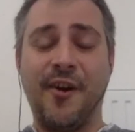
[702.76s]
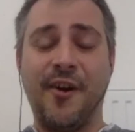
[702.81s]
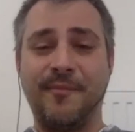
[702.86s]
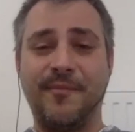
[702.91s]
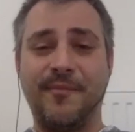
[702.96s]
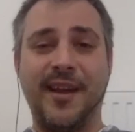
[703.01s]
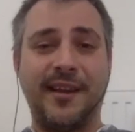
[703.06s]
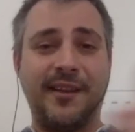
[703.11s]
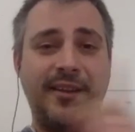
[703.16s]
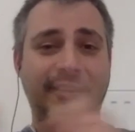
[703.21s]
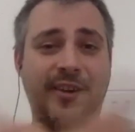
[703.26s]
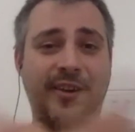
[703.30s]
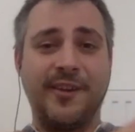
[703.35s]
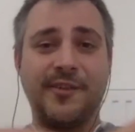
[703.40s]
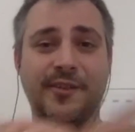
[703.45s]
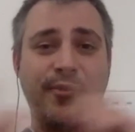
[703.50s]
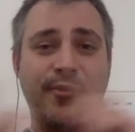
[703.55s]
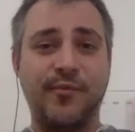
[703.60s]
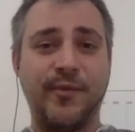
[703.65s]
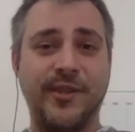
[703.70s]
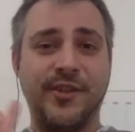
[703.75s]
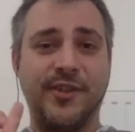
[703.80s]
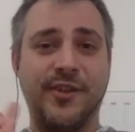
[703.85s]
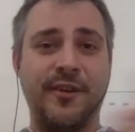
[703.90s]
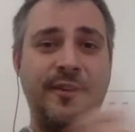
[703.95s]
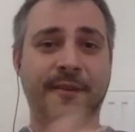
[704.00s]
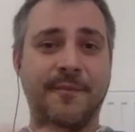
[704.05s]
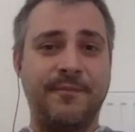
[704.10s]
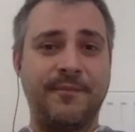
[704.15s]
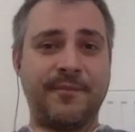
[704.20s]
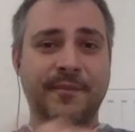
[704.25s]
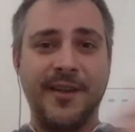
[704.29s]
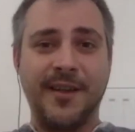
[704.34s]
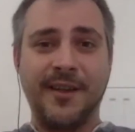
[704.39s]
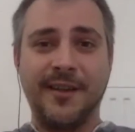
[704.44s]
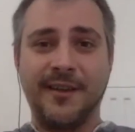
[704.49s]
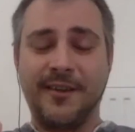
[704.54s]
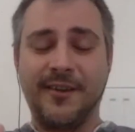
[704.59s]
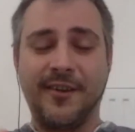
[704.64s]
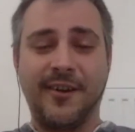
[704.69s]
like you can switch the
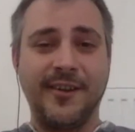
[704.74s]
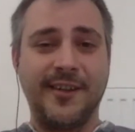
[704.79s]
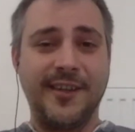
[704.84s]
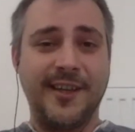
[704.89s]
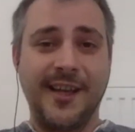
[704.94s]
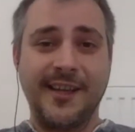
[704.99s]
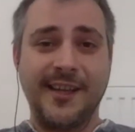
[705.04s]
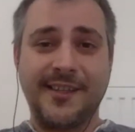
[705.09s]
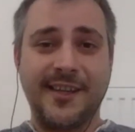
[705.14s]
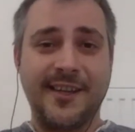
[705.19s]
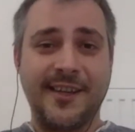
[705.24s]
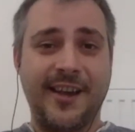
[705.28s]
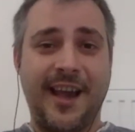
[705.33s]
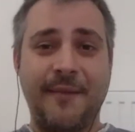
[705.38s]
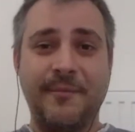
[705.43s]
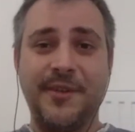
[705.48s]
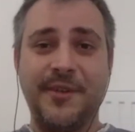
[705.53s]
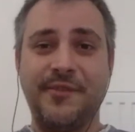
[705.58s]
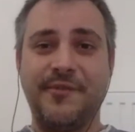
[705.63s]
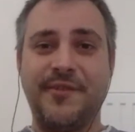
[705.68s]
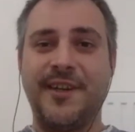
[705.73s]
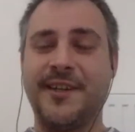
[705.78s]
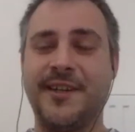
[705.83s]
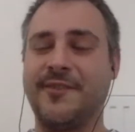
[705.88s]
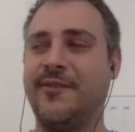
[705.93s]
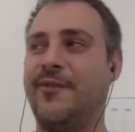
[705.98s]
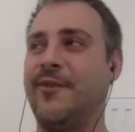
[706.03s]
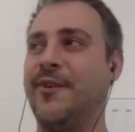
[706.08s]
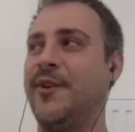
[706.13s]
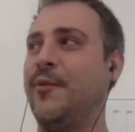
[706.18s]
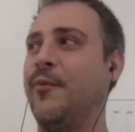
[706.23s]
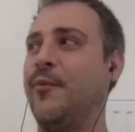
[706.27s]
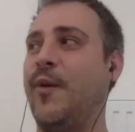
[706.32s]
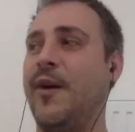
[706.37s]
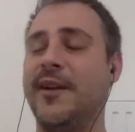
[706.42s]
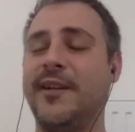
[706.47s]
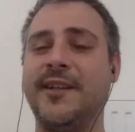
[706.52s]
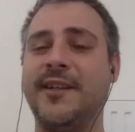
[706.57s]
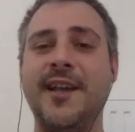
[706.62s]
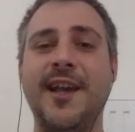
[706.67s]
continents and the hemispheres all you
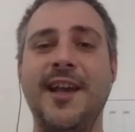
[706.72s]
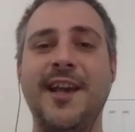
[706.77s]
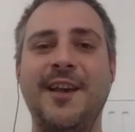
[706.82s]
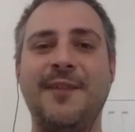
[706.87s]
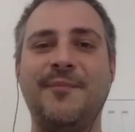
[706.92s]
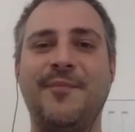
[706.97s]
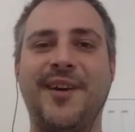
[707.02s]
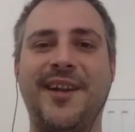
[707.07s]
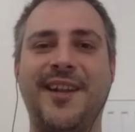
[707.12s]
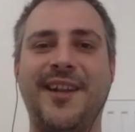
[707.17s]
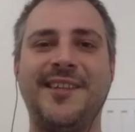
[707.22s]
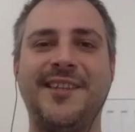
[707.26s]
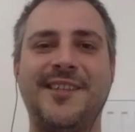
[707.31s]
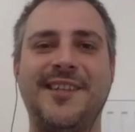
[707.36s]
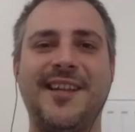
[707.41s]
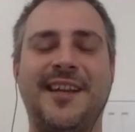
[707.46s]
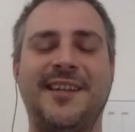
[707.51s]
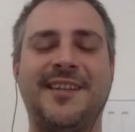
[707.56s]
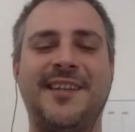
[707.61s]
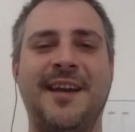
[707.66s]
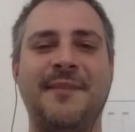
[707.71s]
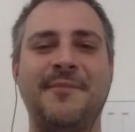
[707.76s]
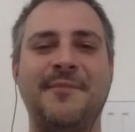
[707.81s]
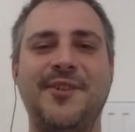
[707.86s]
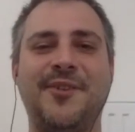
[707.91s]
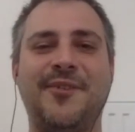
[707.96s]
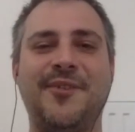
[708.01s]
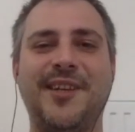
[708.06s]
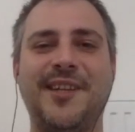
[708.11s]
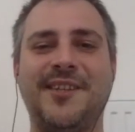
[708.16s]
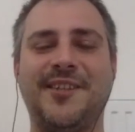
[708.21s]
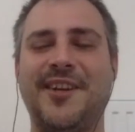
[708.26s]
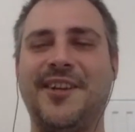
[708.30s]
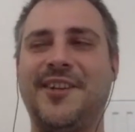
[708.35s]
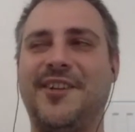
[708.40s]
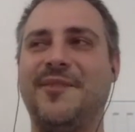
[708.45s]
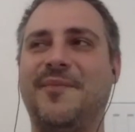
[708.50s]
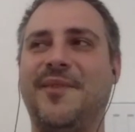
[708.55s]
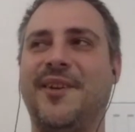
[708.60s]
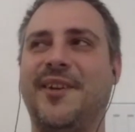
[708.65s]
want. But it's like time zone is
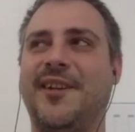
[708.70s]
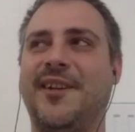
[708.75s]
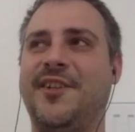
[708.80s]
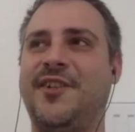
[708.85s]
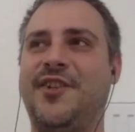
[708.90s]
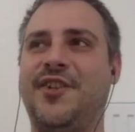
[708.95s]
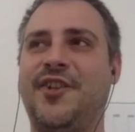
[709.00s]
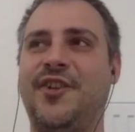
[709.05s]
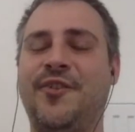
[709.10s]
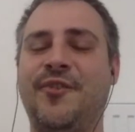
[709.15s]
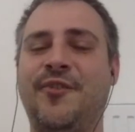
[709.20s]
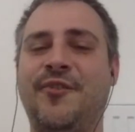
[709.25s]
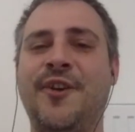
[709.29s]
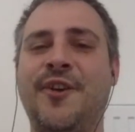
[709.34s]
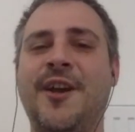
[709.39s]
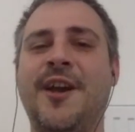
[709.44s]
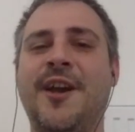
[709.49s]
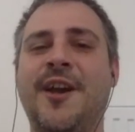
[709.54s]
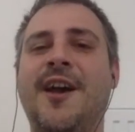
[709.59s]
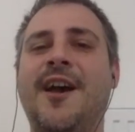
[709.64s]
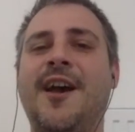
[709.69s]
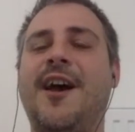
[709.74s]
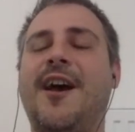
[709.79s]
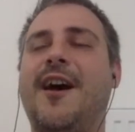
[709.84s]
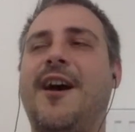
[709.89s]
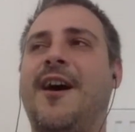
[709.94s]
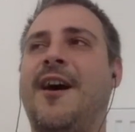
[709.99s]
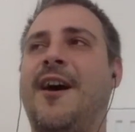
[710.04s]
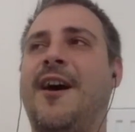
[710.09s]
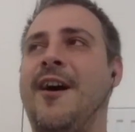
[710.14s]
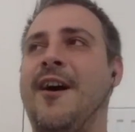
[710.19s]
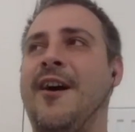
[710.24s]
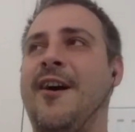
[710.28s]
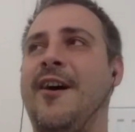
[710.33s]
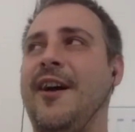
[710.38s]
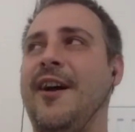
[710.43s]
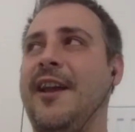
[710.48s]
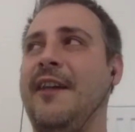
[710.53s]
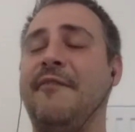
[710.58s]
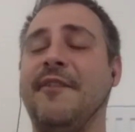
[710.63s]
going to be an issue
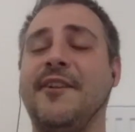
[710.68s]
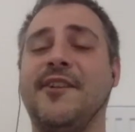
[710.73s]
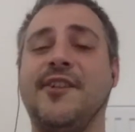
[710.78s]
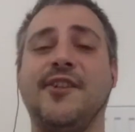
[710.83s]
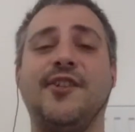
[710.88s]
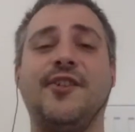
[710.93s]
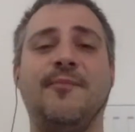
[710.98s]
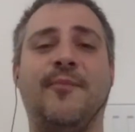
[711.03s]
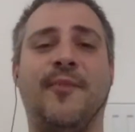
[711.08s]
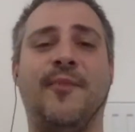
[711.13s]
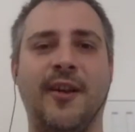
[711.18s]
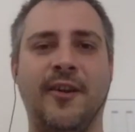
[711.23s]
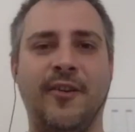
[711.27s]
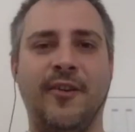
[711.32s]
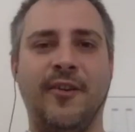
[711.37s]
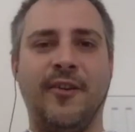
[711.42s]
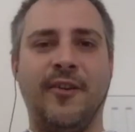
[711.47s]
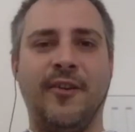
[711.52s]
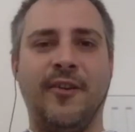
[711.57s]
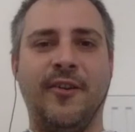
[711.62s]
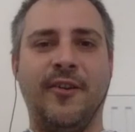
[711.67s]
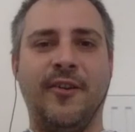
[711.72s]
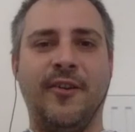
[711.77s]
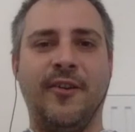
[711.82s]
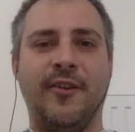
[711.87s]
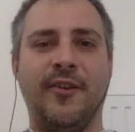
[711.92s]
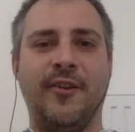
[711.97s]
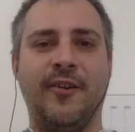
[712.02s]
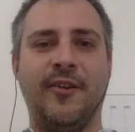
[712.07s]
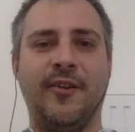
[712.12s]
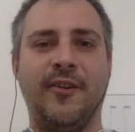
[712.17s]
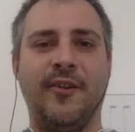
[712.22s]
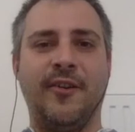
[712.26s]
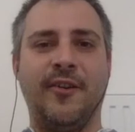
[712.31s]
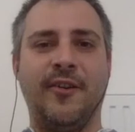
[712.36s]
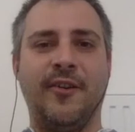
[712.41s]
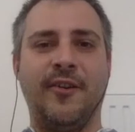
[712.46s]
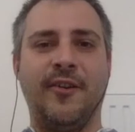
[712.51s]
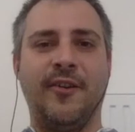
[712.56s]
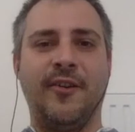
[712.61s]
if it's a smaller
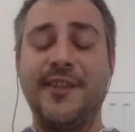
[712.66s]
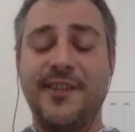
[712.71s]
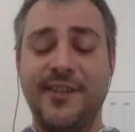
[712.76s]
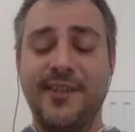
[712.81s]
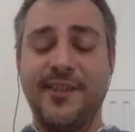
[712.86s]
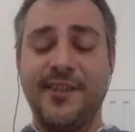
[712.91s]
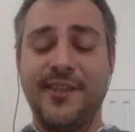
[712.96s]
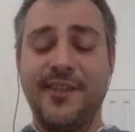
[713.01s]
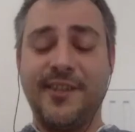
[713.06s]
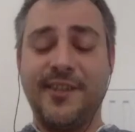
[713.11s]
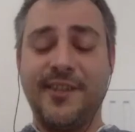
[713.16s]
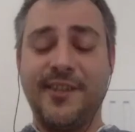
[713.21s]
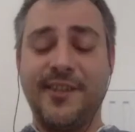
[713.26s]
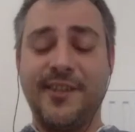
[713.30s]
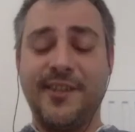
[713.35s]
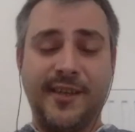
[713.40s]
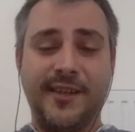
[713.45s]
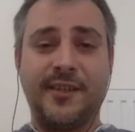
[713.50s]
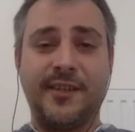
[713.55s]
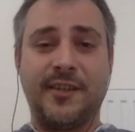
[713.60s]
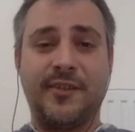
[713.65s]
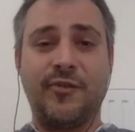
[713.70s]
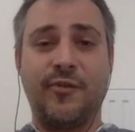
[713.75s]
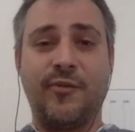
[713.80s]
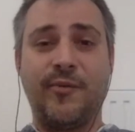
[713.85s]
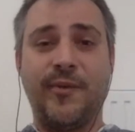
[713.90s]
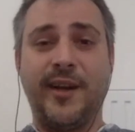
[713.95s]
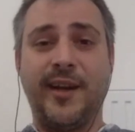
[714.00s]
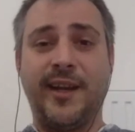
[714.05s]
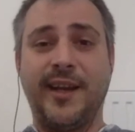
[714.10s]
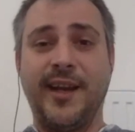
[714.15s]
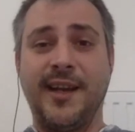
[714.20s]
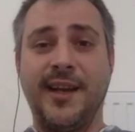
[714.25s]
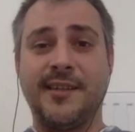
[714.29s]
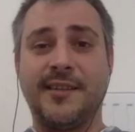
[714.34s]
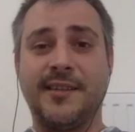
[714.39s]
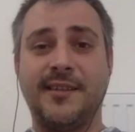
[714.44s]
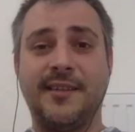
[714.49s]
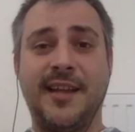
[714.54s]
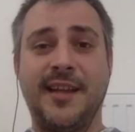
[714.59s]
company. But if it's a big one that's
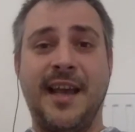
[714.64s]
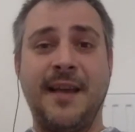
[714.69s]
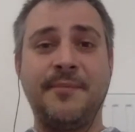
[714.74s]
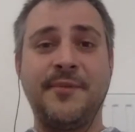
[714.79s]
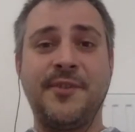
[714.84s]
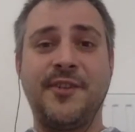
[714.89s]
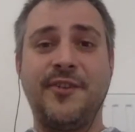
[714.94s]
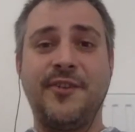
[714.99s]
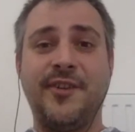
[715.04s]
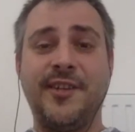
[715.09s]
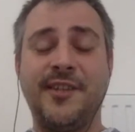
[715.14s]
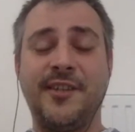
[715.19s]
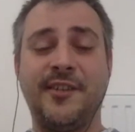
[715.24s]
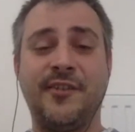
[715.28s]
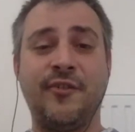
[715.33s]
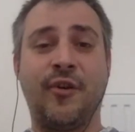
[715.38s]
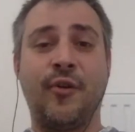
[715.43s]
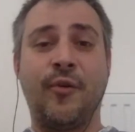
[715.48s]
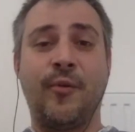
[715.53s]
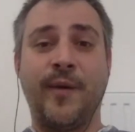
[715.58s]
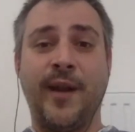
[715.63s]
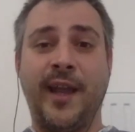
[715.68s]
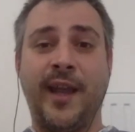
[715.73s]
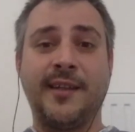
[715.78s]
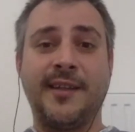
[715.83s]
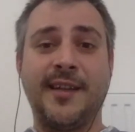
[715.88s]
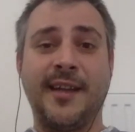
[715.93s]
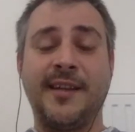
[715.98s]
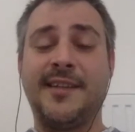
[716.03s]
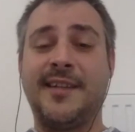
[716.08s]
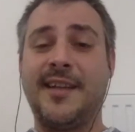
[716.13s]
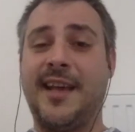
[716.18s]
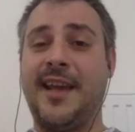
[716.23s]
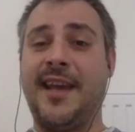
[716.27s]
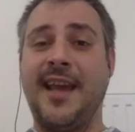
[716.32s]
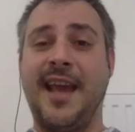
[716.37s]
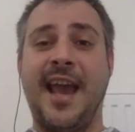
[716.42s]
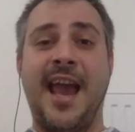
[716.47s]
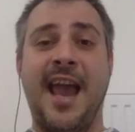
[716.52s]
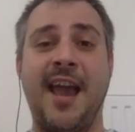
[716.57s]
growing as Labster is growing, that they
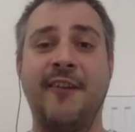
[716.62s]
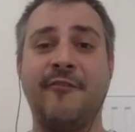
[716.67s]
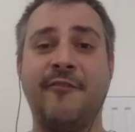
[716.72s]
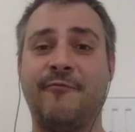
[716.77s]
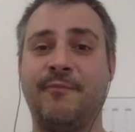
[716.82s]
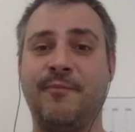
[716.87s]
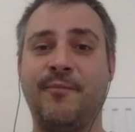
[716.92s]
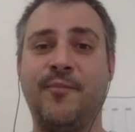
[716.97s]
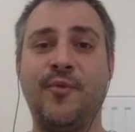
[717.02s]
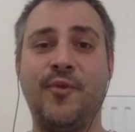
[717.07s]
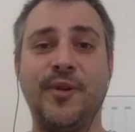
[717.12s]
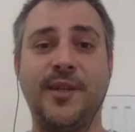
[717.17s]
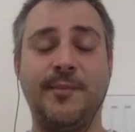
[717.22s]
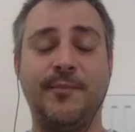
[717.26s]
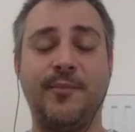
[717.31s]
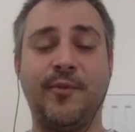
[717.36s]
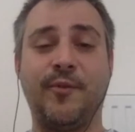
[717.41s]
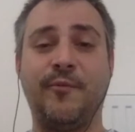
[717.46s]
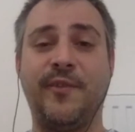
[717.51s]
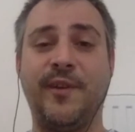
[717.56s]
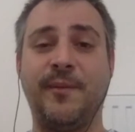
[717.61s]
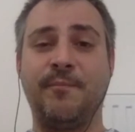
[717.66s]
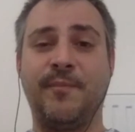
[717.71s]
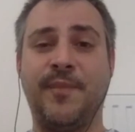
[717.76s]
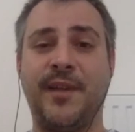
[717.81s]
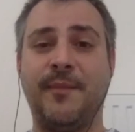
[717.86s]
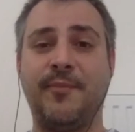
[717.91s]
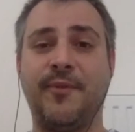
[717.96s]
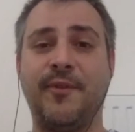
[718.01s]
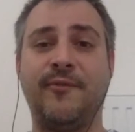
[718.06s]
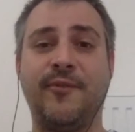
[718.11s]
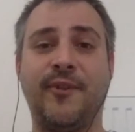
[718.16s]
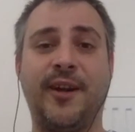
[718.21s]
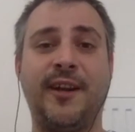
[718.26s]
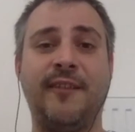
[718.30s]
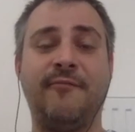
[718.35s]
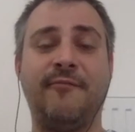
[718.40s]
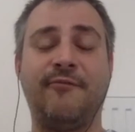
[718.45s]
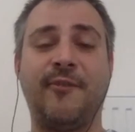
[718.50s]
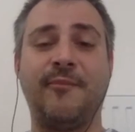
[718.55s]
have multiple people working
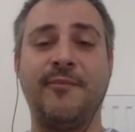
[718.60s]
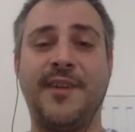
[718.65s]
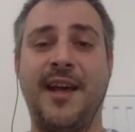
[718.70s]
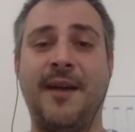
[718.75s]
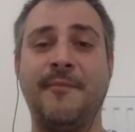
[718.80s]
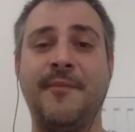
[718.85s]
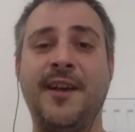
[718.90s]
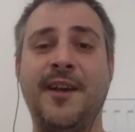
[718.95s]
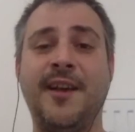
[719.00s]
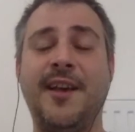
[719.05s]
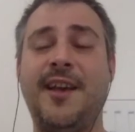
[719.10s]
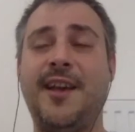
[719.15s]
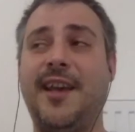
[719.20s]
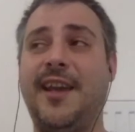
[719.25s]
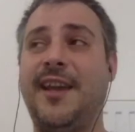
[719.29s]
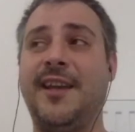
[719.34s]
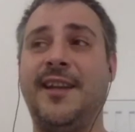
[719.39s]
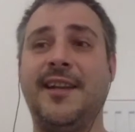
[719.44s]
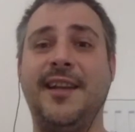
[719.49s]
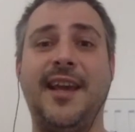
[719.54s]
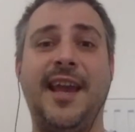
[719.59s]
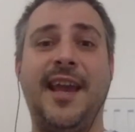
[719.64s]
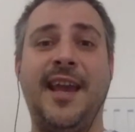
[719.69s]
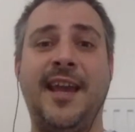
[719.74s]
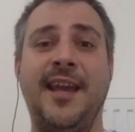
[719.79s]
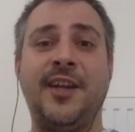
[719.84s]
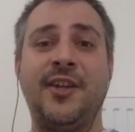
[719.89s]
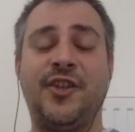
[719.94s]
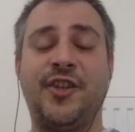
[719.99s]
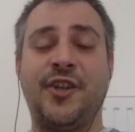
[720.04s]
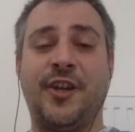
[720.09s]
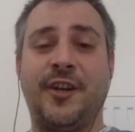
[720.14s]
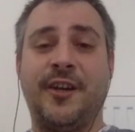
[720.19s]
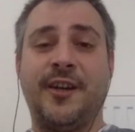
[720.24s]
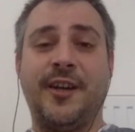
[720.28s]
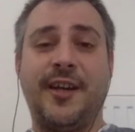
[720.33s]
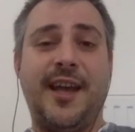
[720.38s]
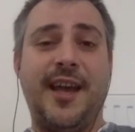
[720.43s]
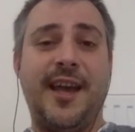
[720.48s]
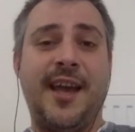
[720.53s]
from them in Asia
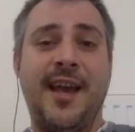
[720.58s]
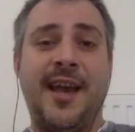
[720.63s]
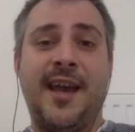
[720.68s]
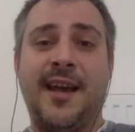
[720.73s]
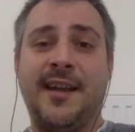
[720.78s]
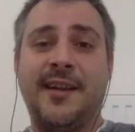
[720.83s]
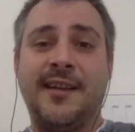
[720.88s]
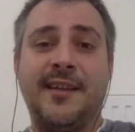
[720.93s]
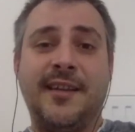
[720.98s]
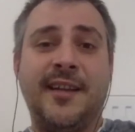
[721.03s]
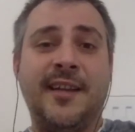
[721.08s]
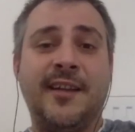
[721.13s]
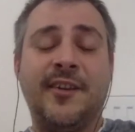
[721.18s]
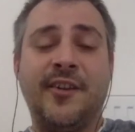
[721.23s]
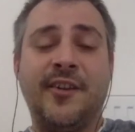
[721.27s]
and in the